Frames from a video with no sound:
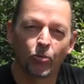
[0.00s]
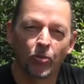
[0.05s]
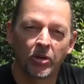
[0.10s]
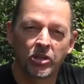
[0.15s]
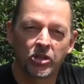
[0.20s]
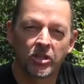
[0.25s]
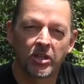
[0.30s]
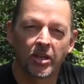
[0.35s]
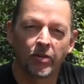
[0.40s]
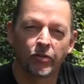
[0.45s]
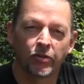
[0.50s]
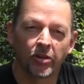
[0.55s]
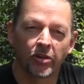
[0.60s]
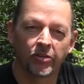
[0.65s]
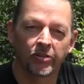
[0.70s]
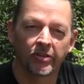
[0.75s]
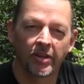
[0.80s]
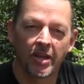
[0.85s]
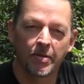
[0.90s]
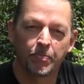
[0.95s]
which gives
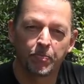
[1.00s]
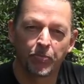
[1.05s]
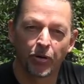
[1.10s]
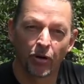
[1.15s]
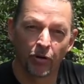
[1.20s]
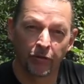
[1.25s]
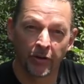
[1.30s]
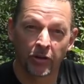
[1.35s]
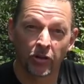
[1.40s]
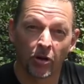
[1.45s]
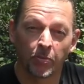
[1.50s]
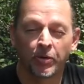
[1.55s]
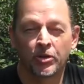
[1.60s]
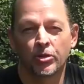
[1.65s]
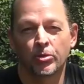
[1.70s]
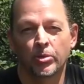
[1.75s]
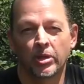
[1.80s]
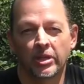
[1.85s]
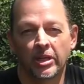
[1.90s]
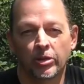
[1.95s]
us a perfect
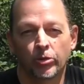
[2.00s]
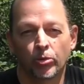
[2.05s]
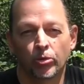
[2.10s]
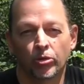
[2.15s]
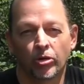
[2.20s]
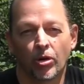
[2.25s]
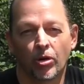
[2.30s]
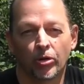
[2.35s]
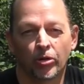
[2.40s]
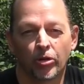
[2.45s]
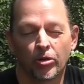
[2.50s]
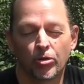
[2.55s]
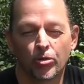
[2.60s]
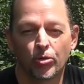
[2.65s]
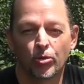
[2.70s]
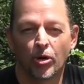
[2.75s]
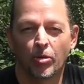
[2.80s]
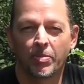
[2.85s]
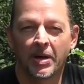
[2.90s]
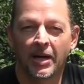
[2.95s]
opportunity to talk to
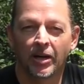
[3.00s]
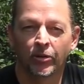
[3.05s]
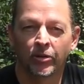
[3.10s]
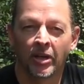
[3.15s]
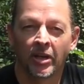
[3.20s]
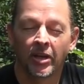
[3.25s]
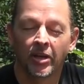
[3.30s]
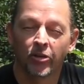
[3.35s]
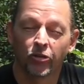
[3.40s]
you about